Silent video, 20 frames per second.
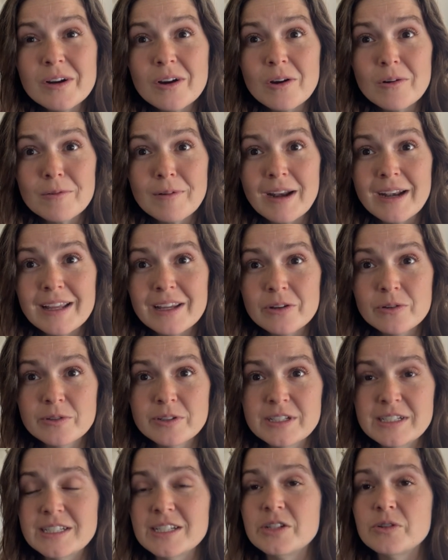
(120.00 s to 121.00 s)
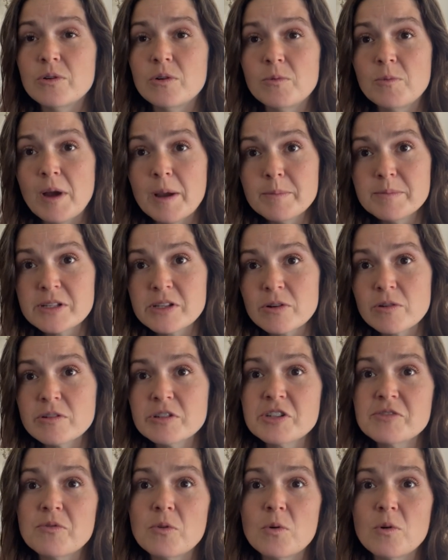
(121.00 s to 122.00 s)
already, you'll need to do a web
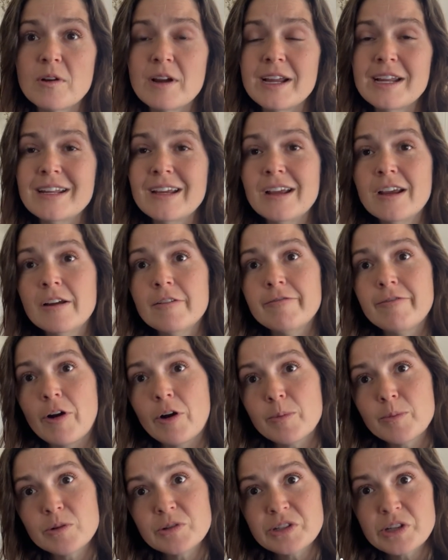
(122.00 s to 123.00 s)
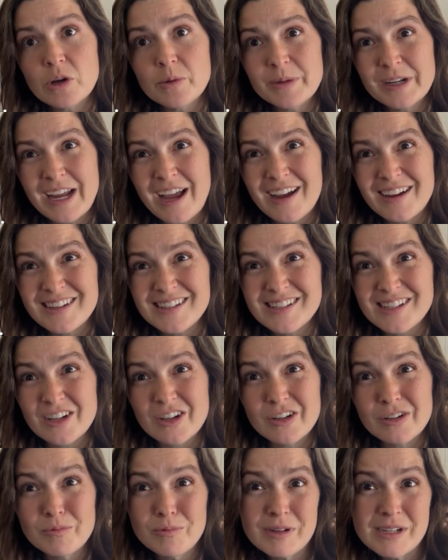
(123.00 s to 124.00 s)
search for it. Farmer's Almanac is a
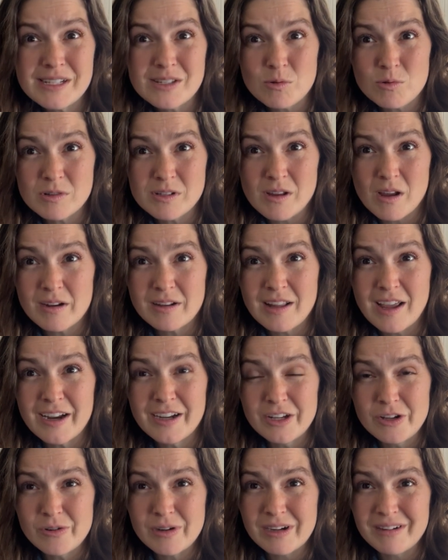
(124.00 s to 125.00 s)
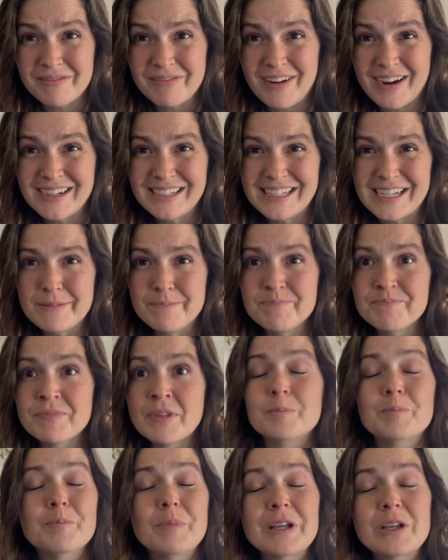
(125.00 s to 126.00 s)
good resource online, you can find it.
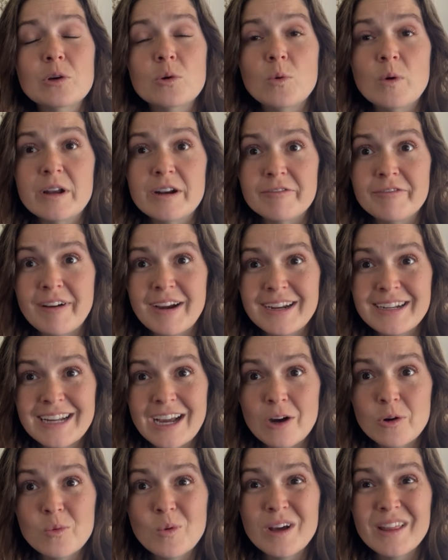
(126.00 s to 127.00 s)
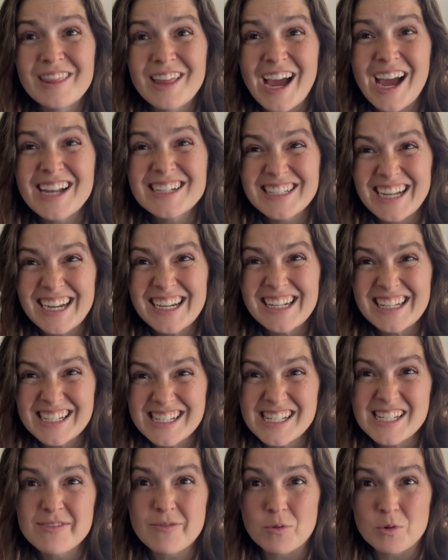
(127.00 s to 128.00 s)
But you'll want to find out what that date
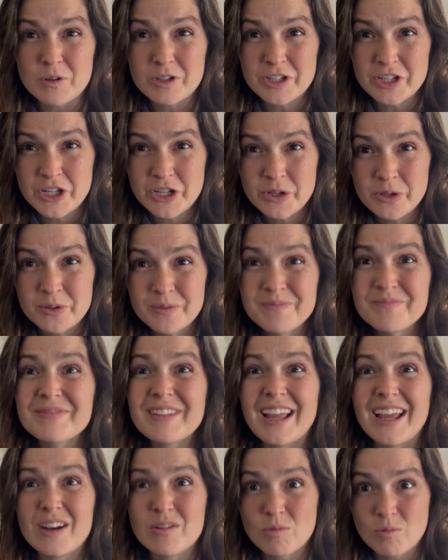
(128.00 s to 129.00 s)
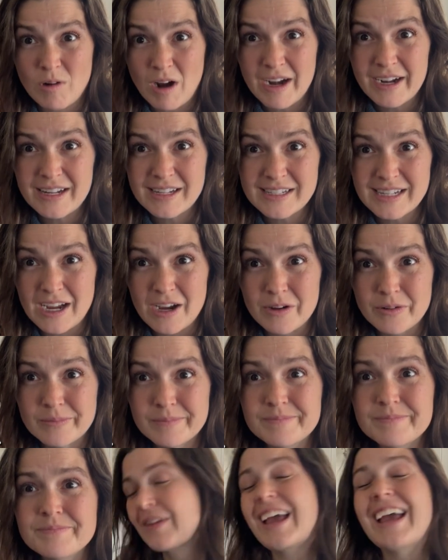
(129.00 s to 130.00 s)
is for you and write it down.
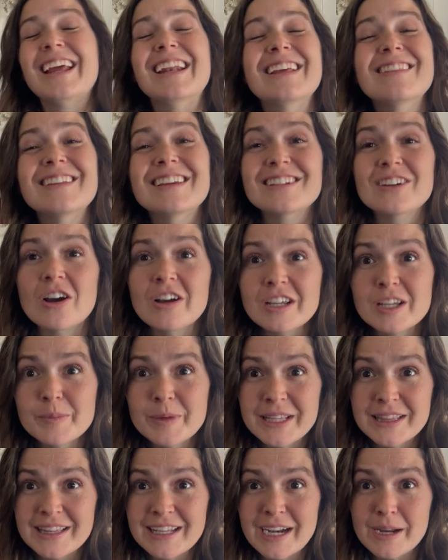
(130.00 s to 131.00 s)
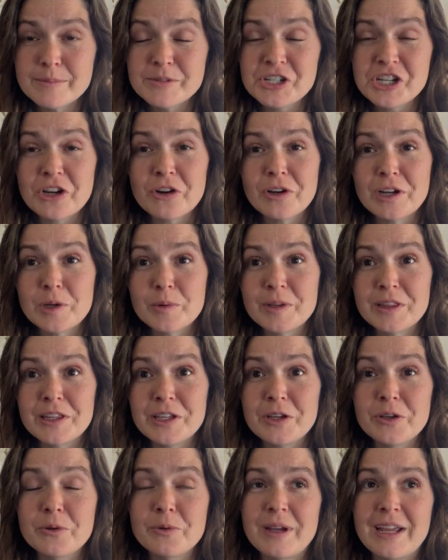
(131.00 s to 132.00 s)
And in the document that I'm sharing with
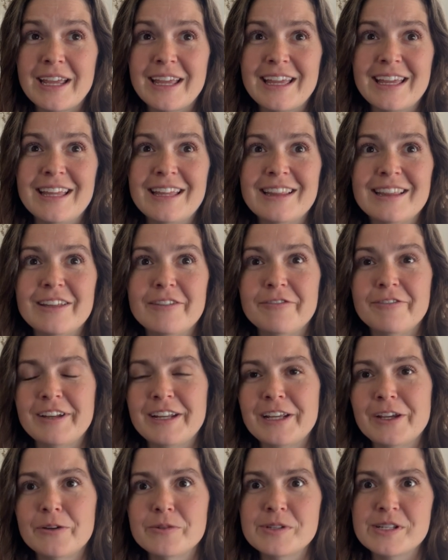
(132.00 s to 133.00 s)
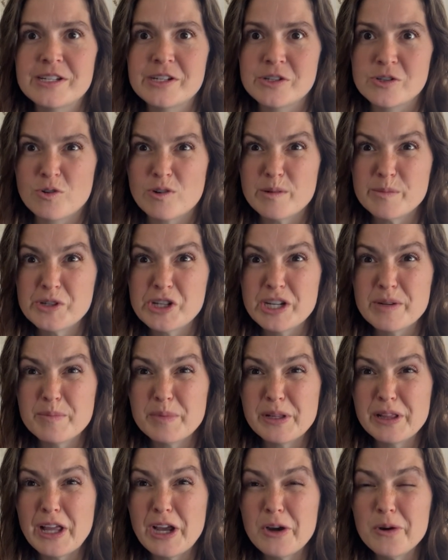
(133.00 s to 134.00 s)
you in the video's description
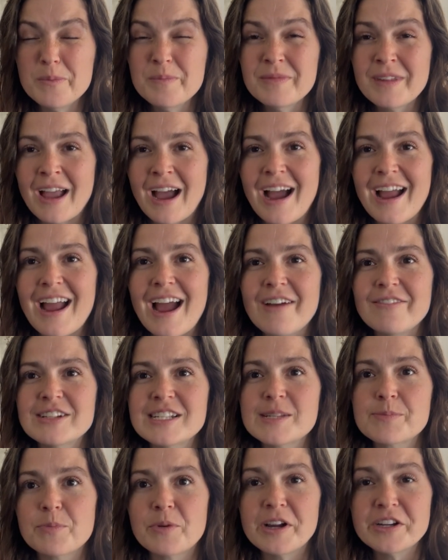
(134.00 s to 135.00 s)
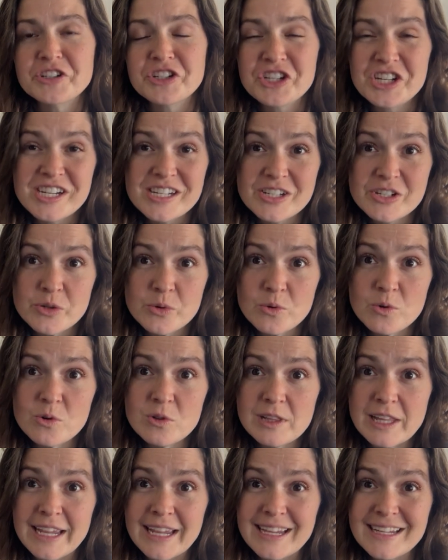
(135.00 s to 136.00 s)
below, I have a spreadsheet
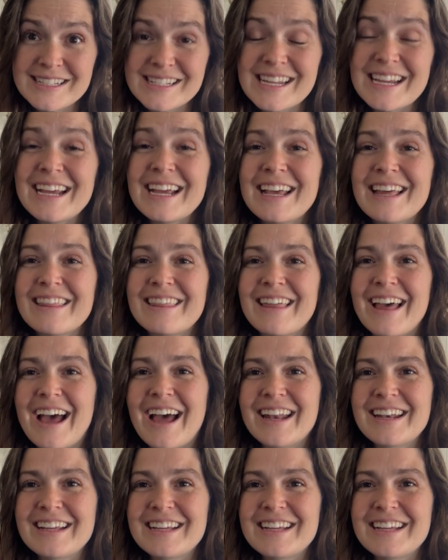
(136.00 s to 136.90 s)
tool linked that